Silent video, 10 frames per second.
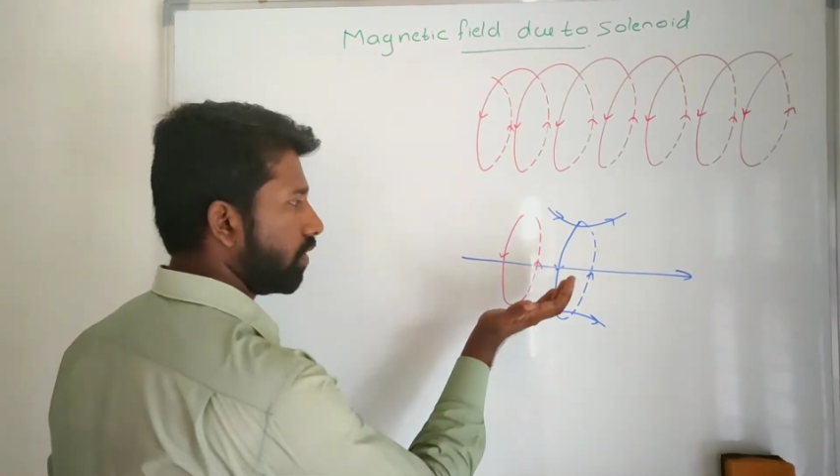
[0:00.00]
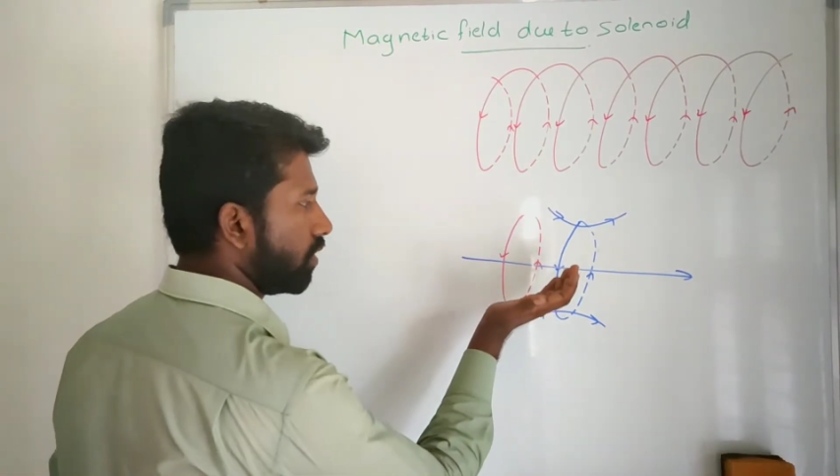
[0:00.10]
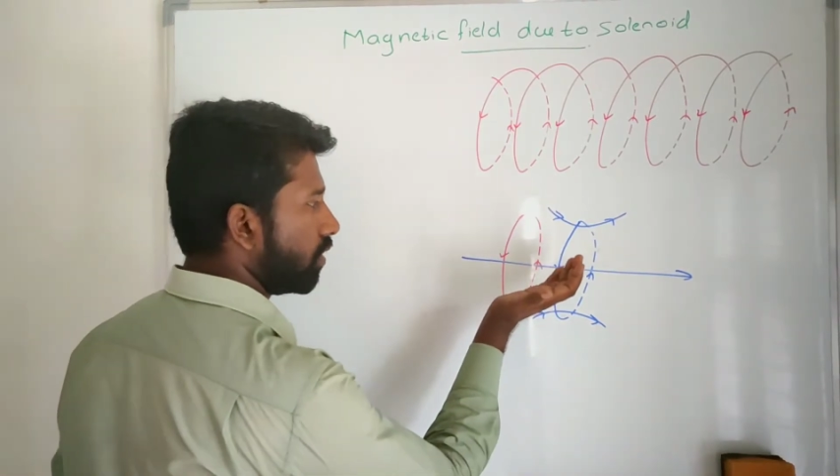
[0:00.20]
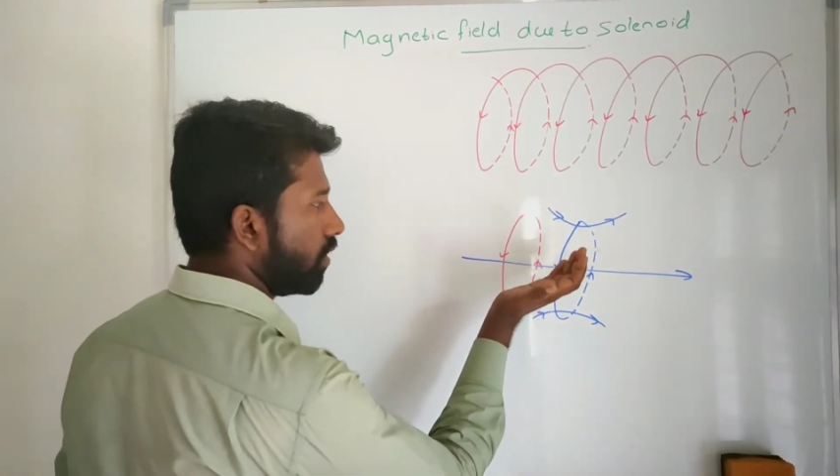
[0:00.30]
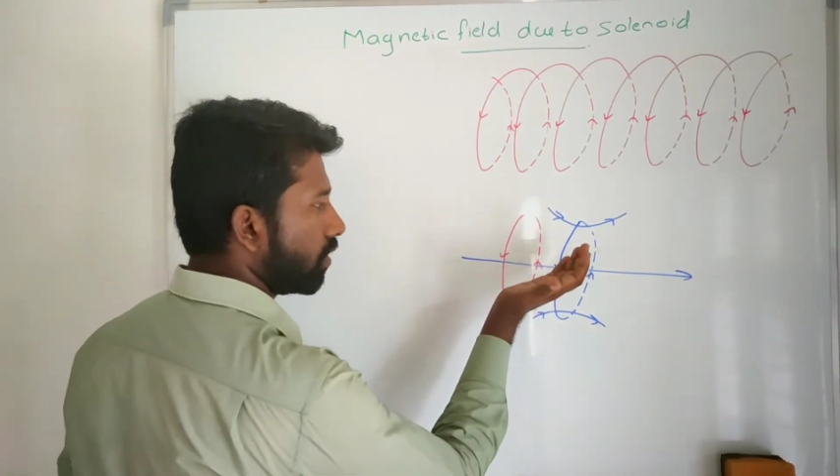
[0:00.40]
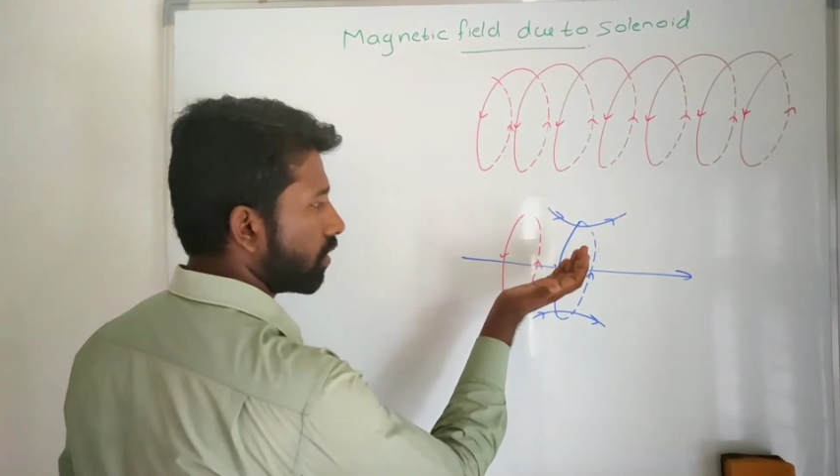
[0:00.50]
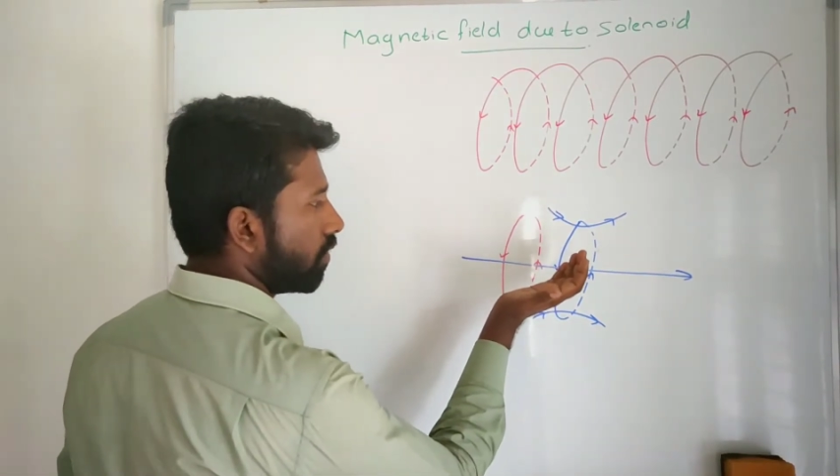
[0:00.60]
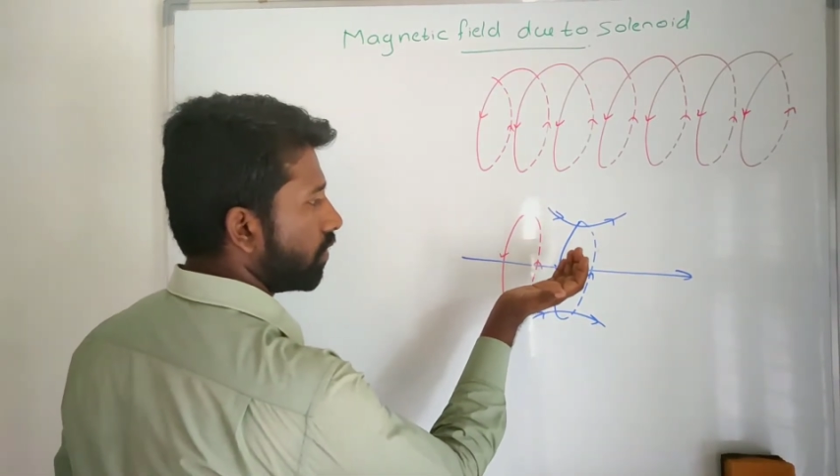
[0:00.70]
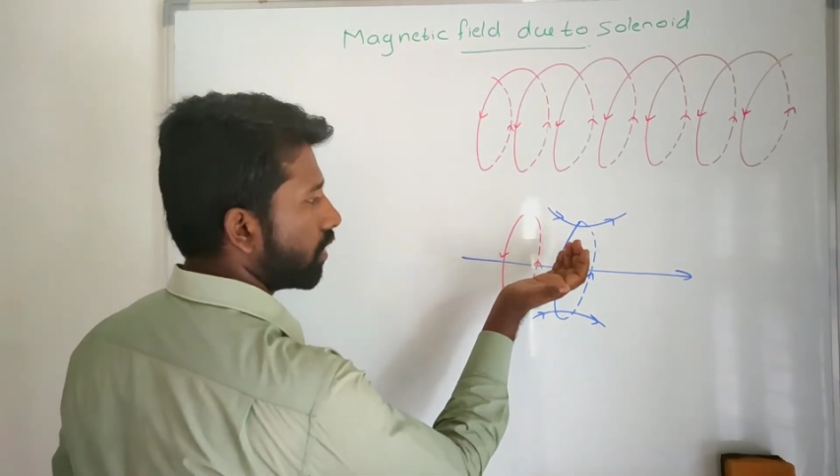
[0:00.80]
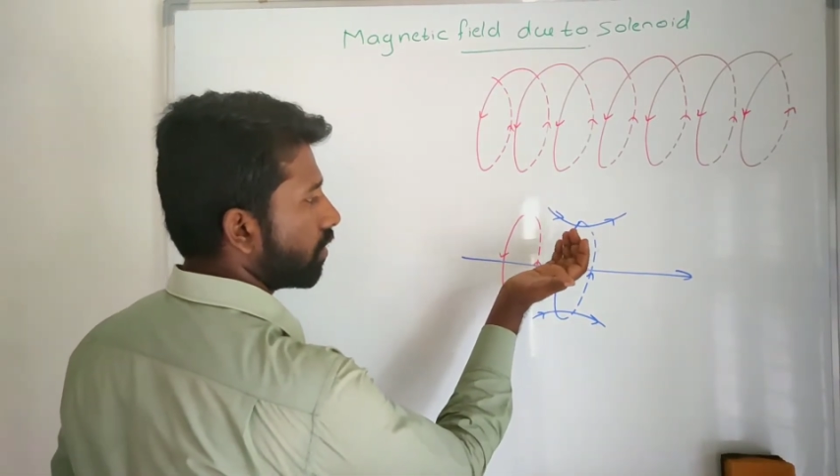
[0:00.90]
field
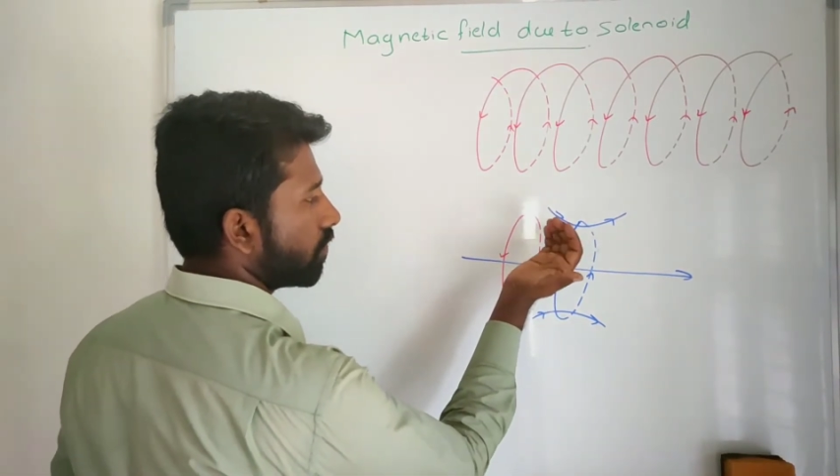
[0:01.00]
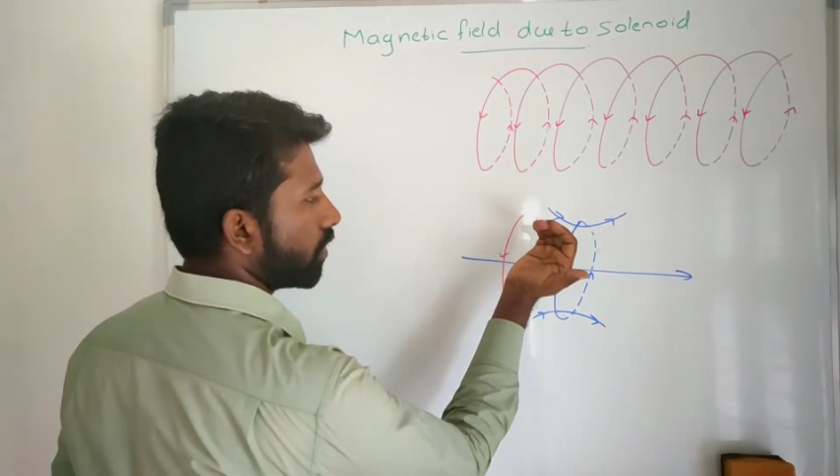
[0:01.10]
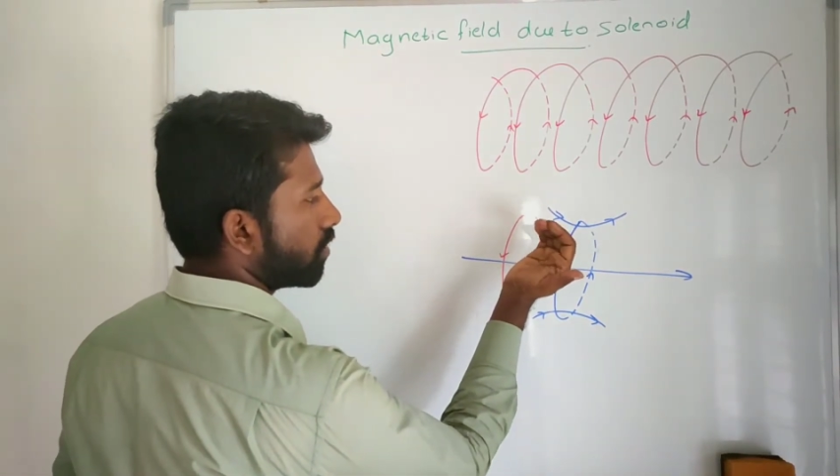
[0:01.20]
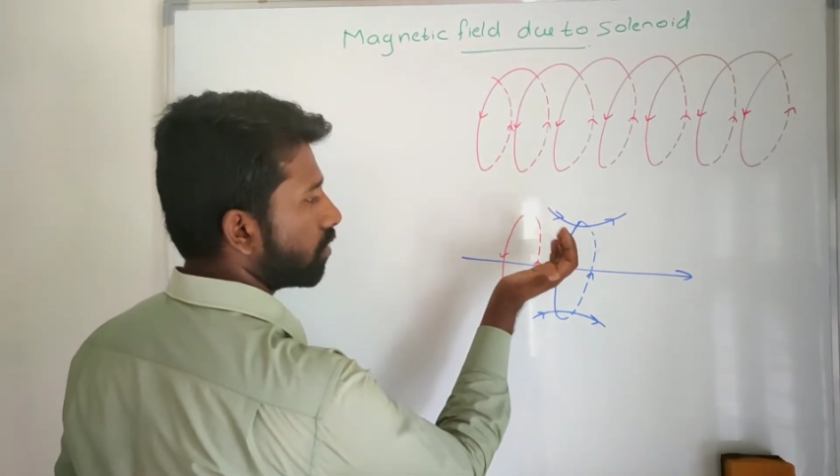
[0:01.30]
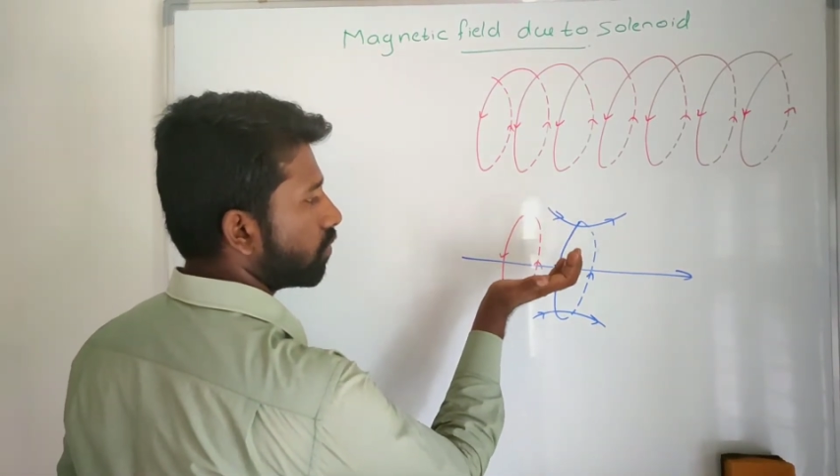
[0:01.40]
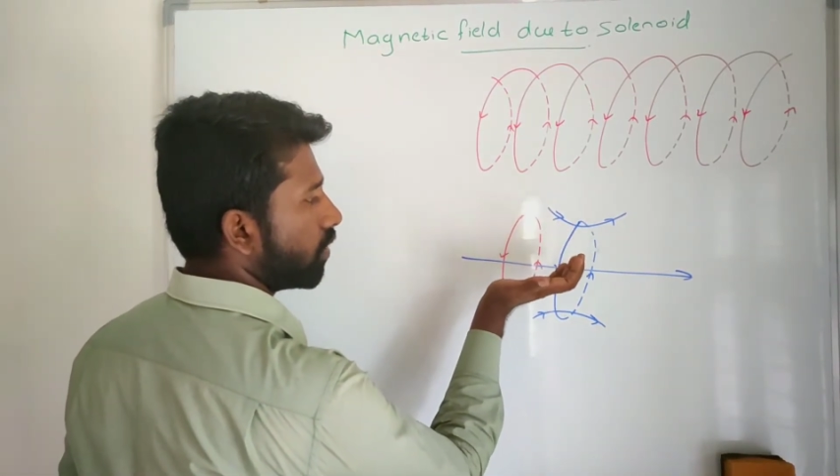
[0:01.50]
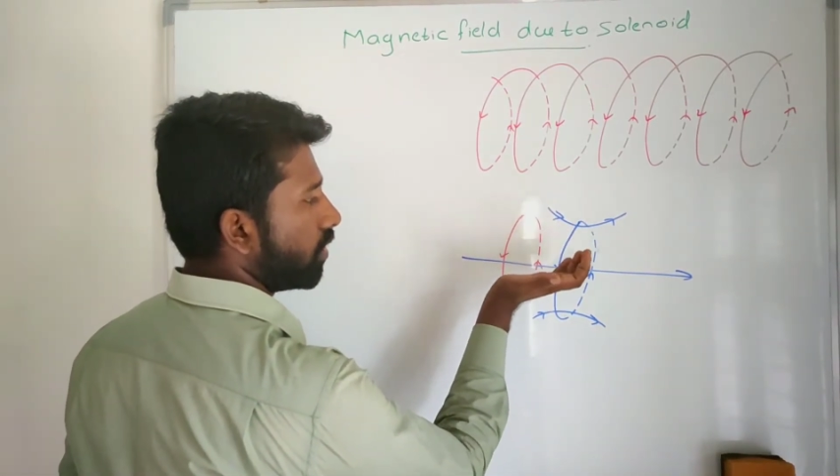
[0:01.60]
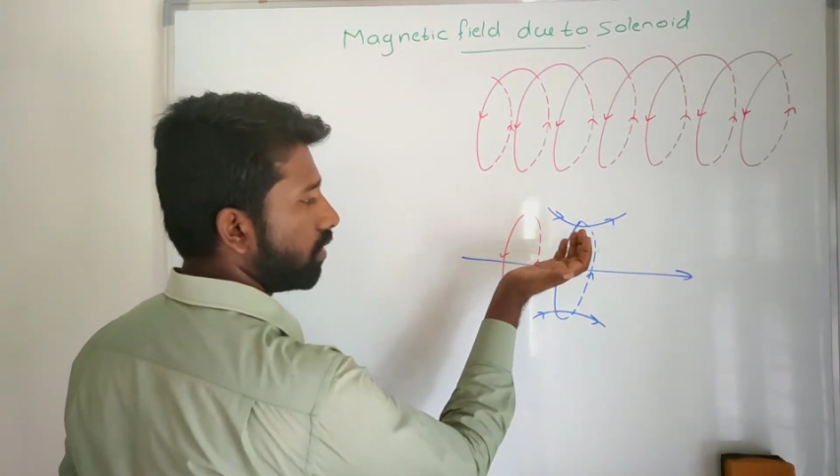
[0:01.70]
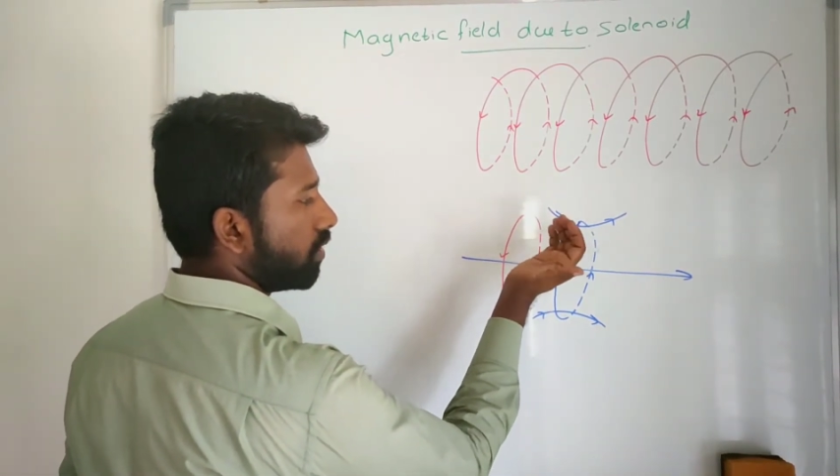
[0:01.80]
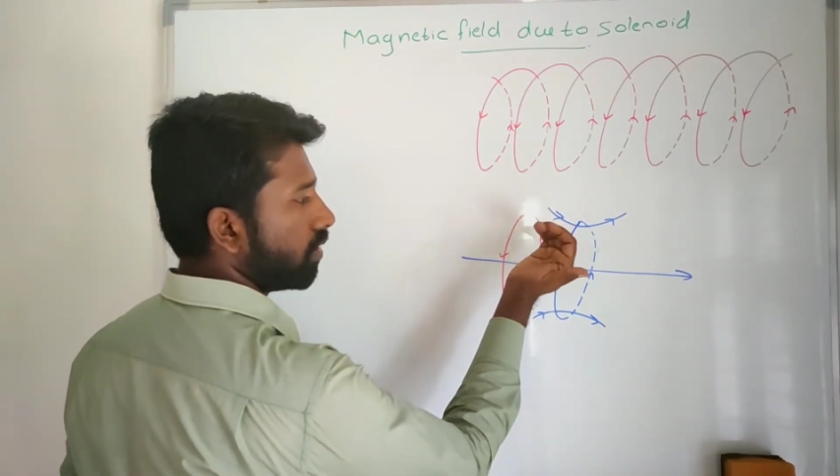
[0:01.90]
that we can find out
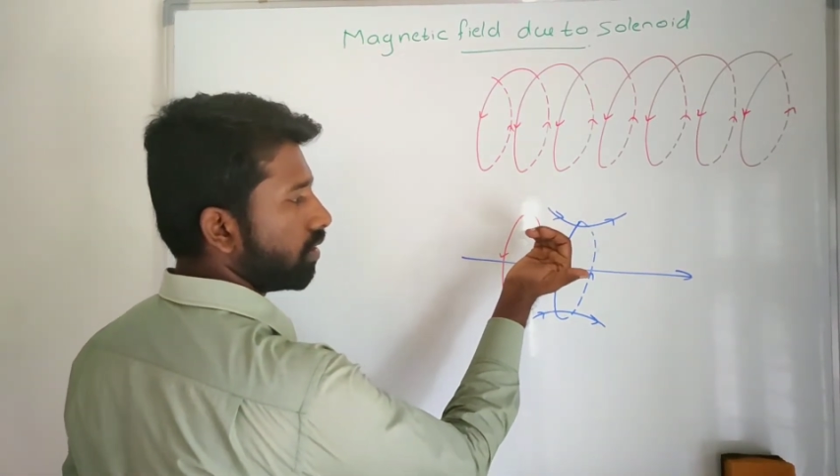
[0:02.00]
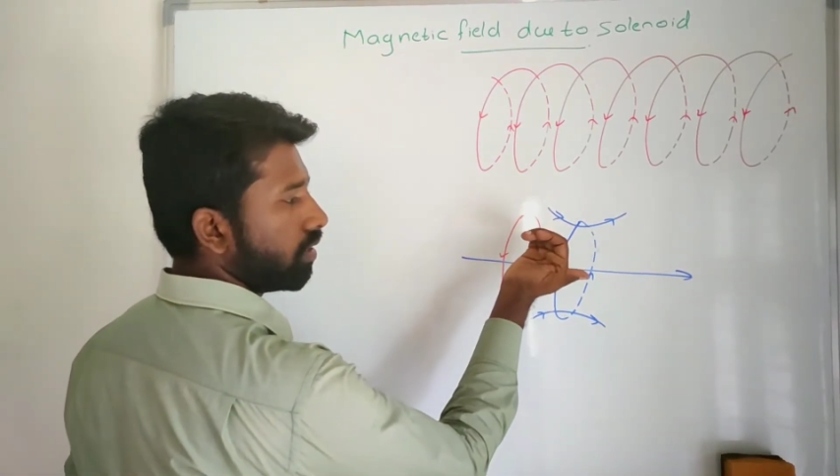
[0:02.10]
by